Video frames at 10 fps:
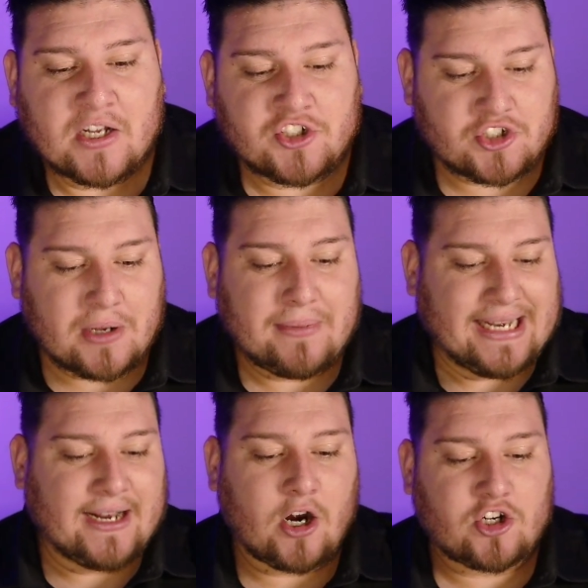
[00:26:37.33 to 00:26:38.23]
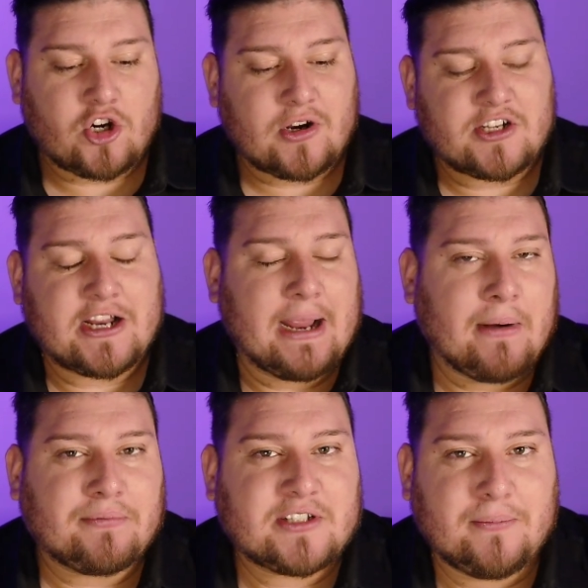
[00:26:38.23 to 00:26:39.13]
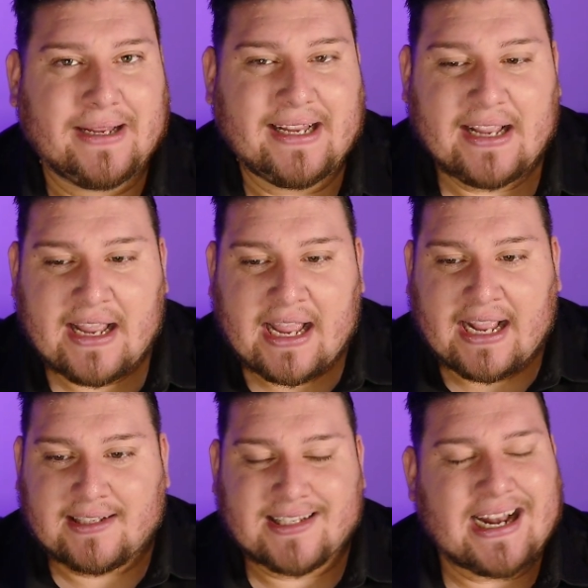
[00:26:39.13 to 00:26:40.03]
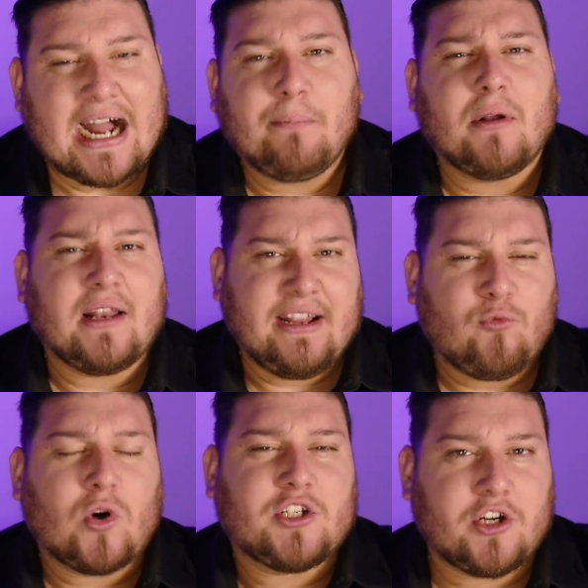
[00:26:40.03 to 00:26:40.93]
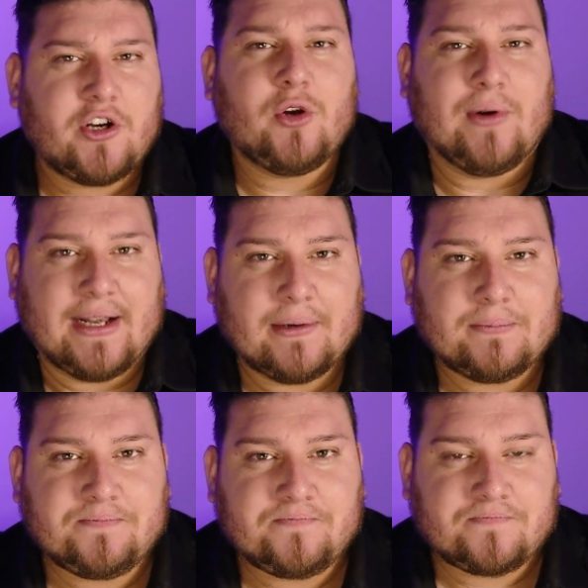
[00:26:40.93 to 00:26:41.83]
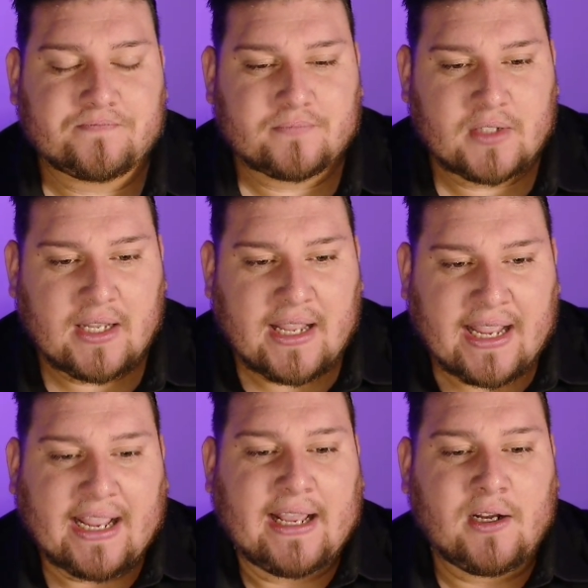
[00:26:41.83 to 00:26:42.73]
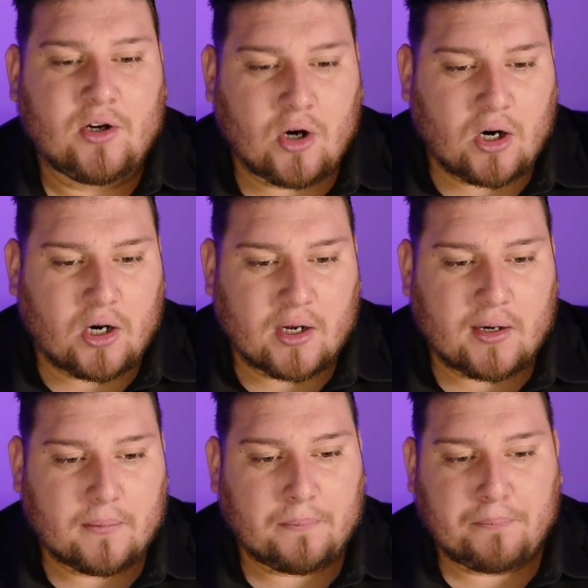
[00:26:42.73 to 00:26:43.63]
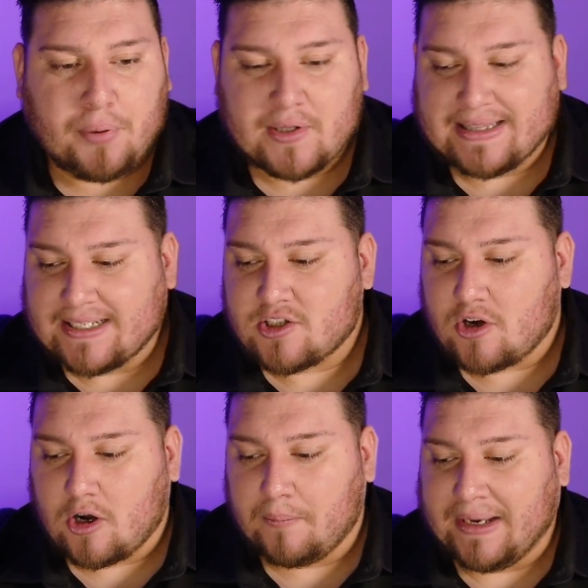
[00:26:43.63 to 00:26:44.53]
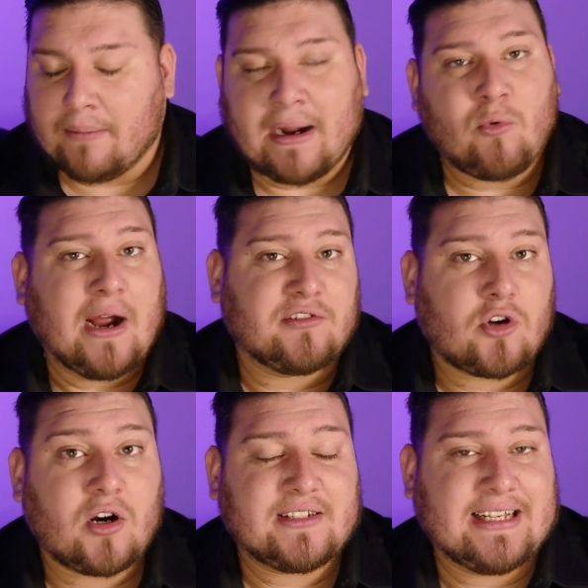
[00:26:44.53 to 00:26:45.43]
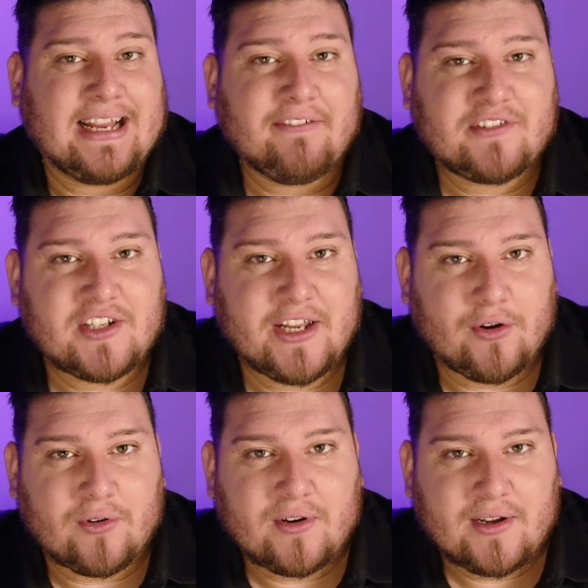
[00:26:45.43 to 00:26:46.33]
somebody in our church came up to me and said, I believe what you're doing. And God put this on me and my wife's heart to give to you.